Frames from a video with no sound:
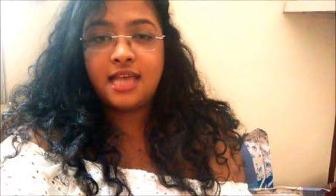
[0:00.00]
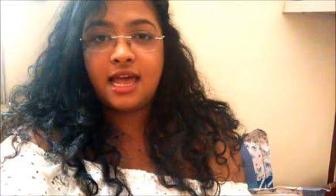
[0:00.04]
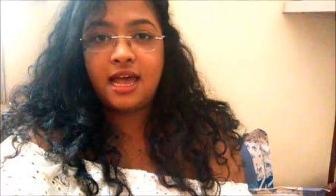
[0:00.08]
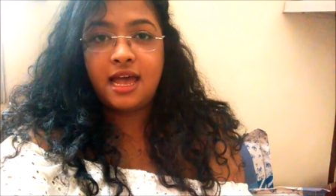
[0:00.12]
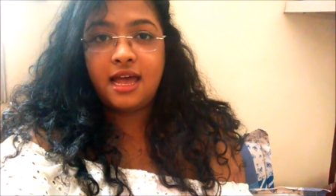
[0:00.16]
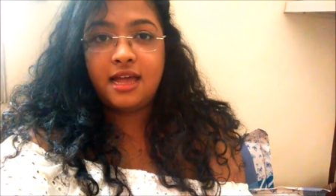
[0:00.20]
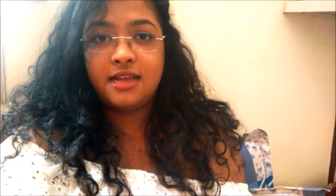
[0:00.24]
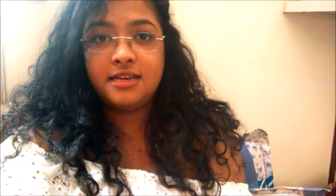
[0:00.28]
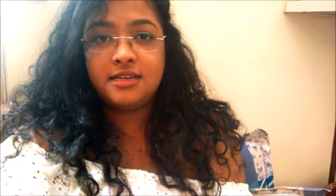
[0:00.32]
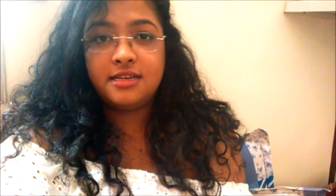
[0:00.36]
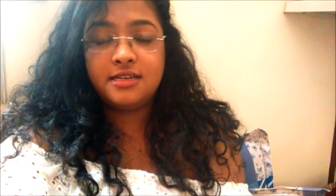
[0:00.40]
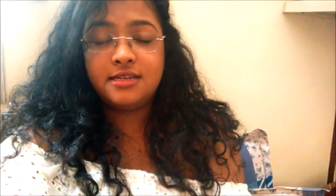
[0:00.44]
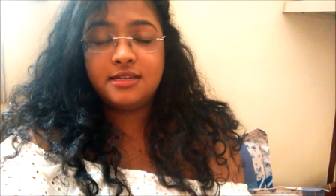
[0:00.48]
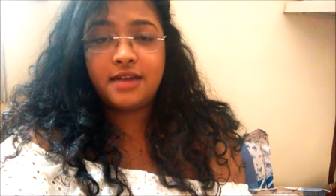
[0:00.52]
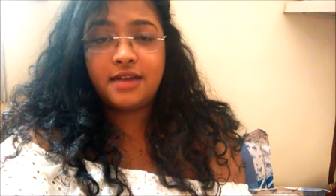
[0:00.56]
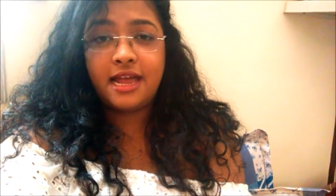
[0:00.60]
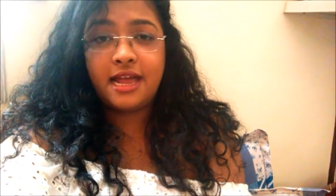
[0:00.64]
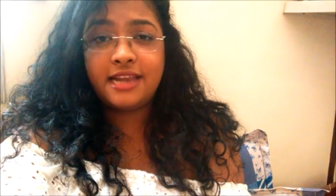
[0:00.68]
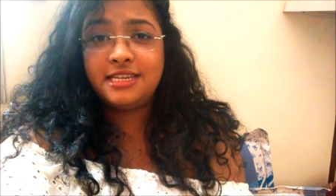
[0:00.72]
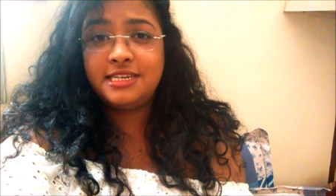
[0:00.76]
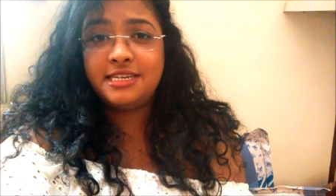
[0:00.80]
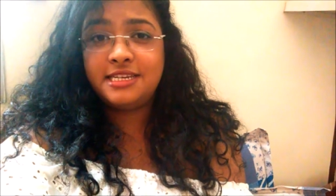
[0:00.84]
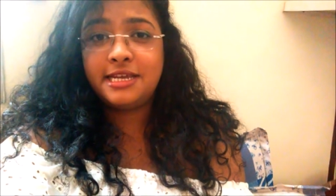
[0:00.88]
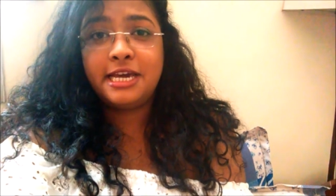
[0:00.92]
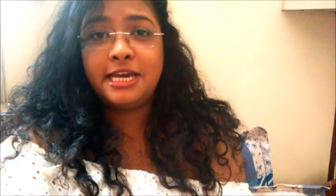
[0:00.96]
and
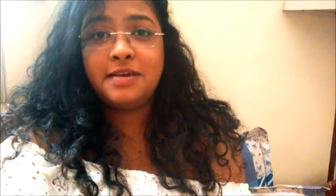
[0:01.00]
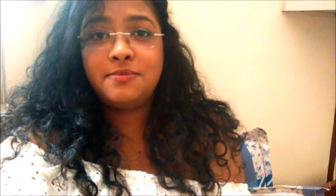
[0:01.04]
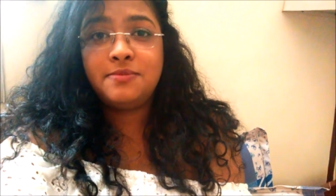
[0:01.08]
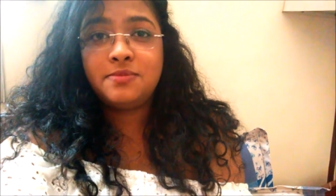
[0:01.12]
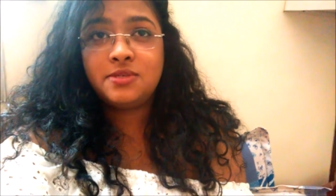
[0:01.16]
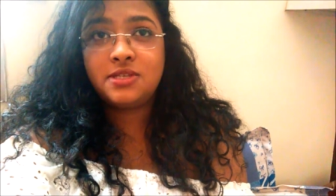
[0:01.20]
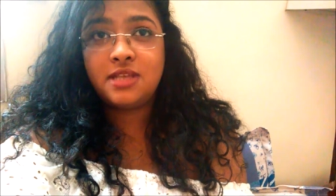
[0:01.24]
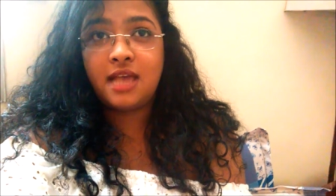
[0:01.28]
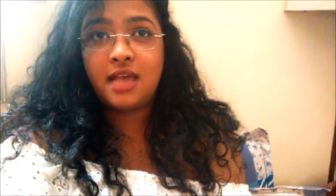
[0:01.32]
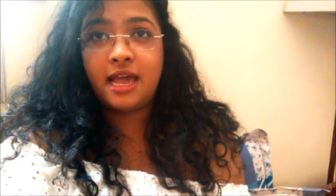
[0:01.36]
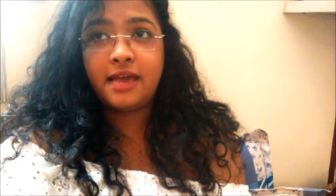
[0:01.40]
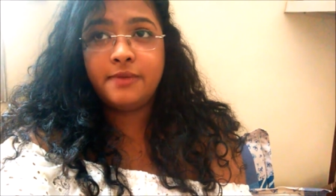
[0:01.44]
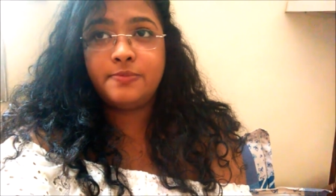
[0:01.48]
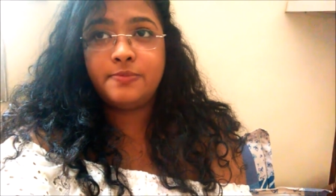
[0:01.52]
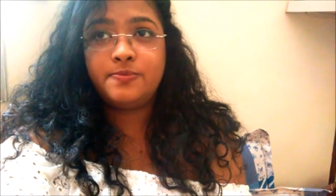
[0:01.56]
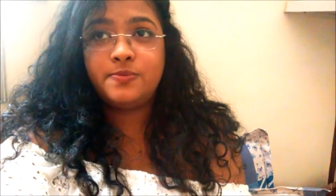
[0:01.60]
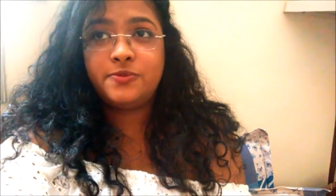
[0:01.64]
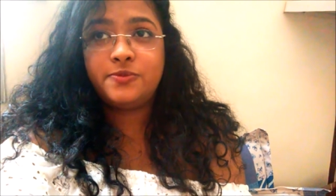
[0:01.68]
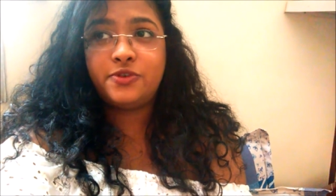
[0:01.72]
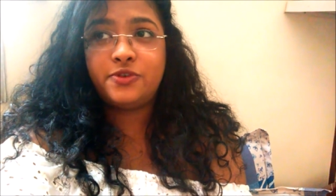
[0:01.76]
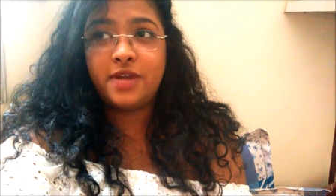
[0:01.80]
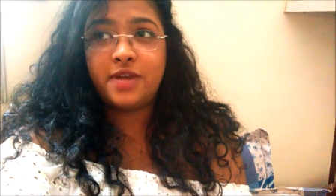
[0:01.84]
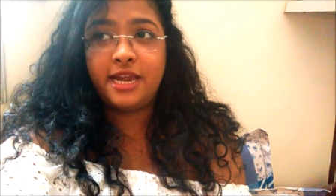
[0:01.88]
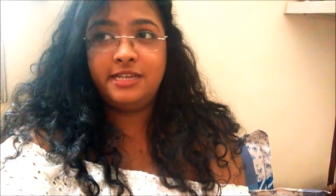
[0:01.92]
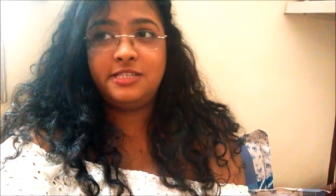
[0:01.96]
at times I
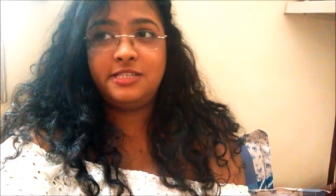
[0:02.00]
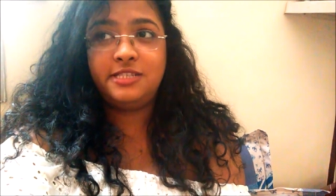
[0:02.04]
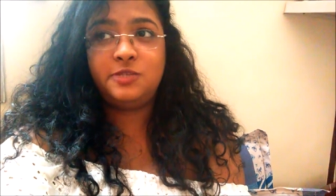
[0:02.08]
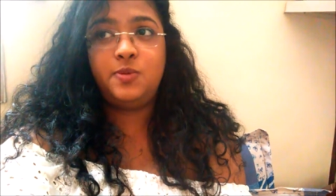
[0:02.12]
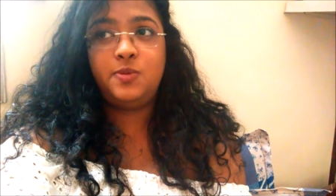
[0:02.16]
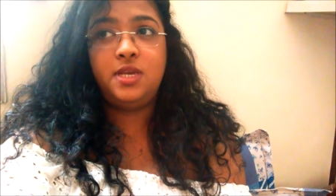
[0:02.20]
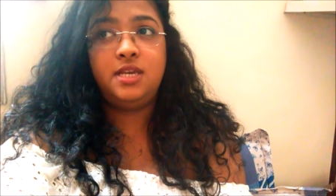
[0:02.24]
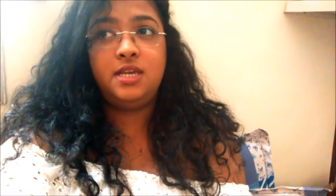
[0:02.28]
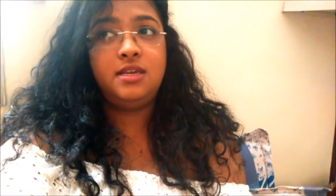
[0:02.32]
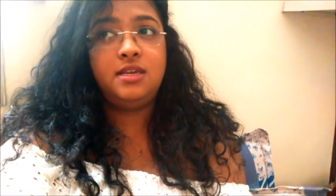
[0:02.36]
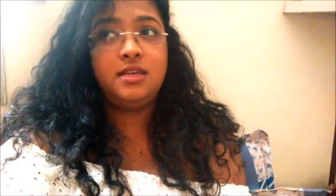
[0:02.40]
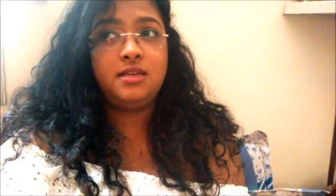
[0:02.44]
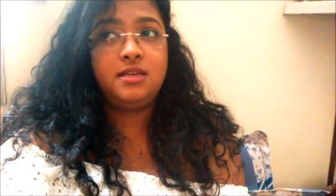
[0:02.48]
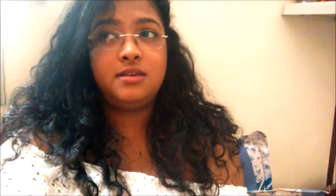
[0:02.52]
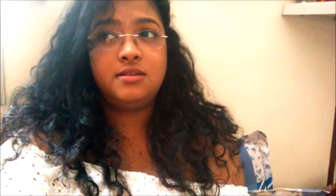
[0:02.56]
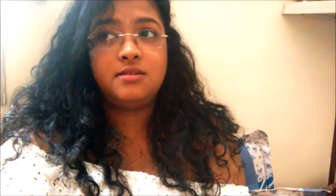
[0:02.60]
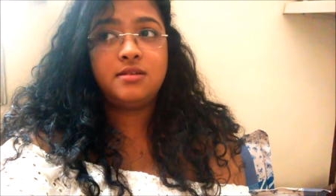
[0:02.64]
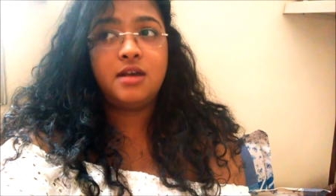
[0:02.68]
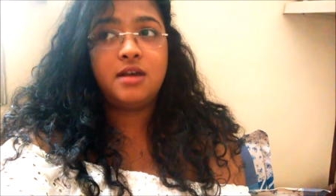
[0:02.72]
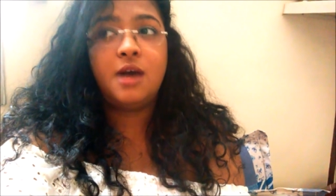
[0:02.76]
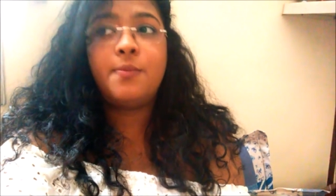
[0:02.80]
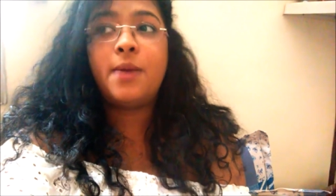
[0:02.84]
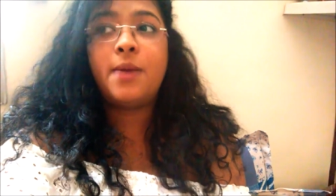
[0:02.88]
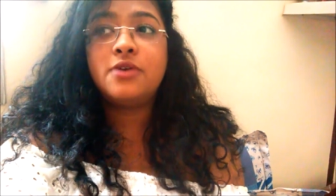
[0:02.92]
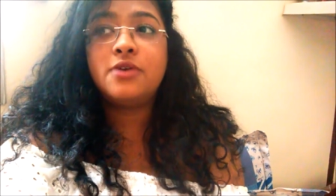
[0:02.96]
tried speaking
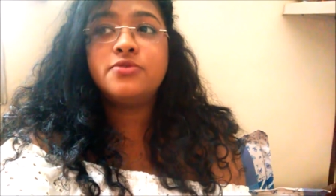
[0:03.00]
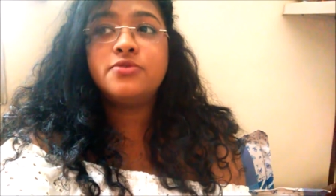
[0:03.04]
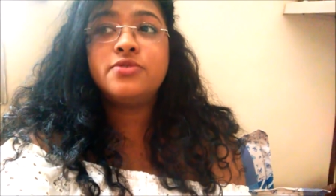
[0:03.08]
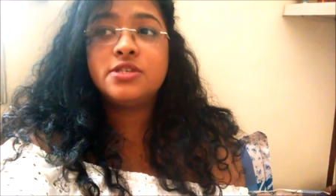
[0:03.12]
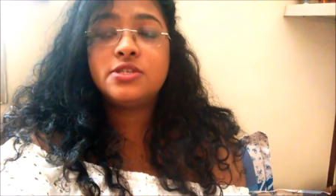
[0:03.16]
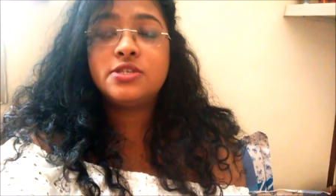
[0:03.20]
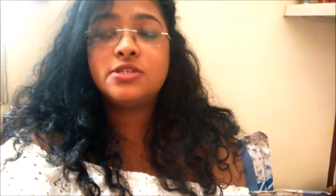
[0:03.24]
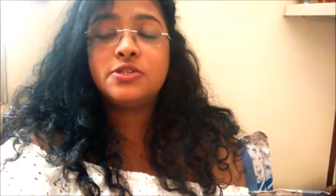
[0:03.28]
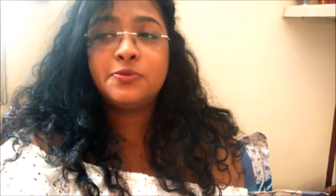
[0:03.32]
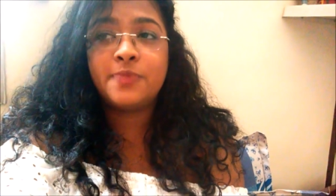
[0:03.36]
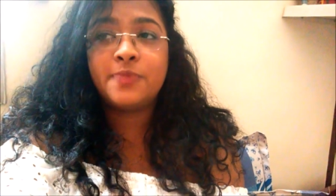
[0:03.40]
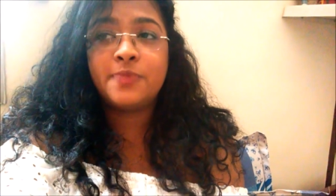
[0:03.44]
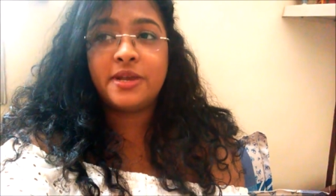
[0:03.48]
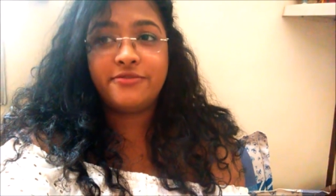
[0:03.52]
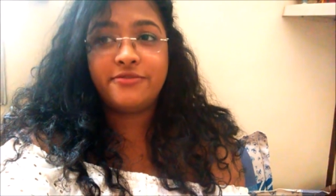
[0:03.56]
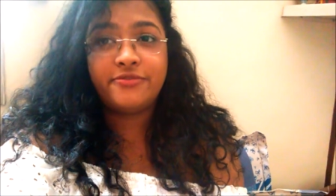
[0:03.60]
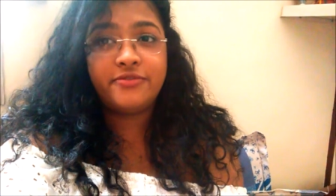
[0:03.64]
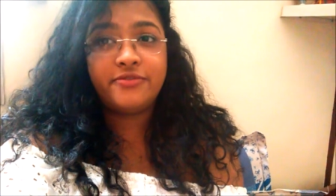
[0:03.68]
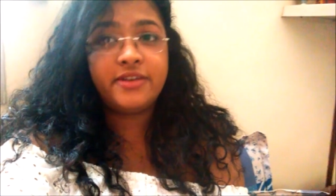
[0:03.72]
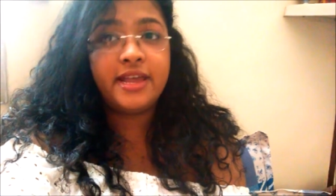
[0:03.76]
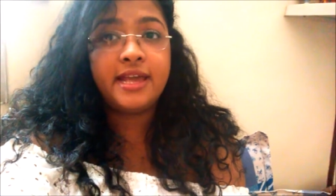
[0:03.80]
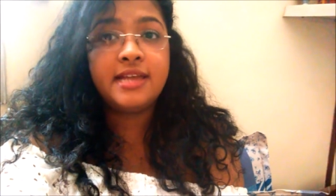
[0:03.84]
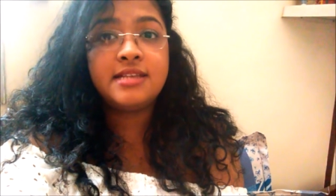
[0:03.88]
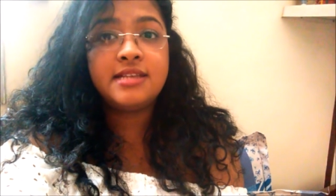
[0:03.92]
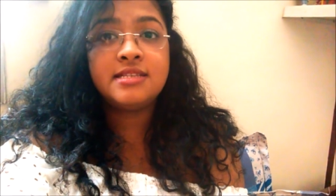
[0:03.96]
about this to my
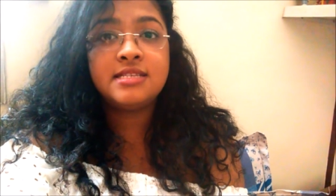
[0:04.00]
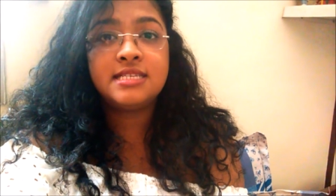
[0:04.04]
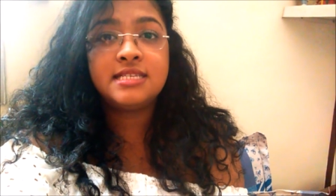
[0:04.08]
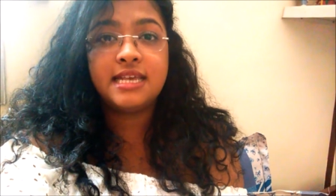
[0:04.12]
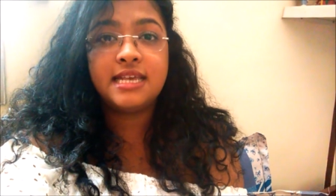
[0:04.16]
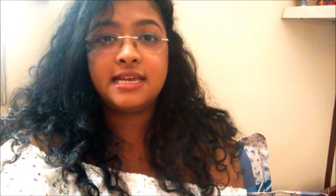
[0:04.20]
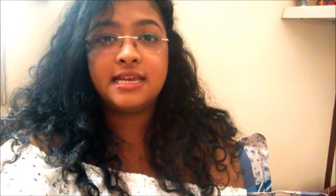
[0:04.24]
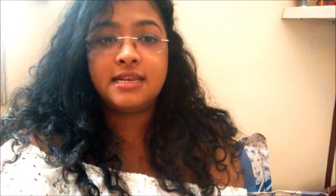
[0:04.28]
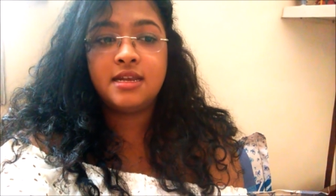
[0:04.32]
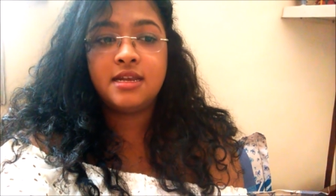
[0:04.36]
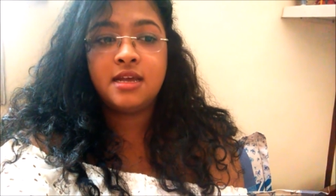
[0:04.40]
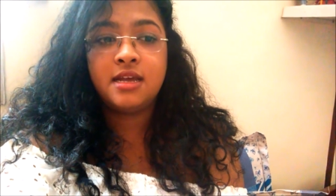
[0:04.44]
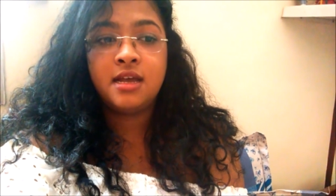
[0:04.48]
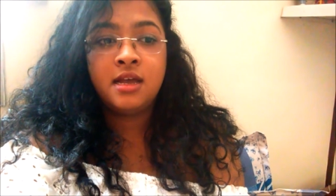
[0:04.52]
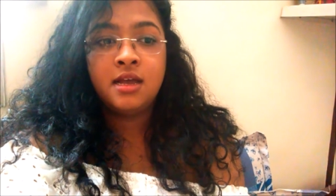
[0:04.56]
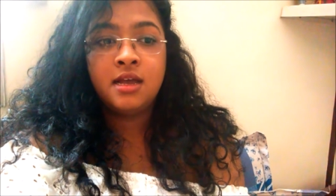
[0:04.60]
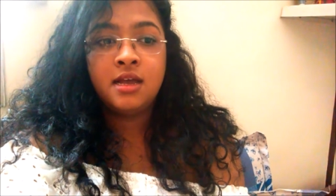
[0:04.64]
friends, and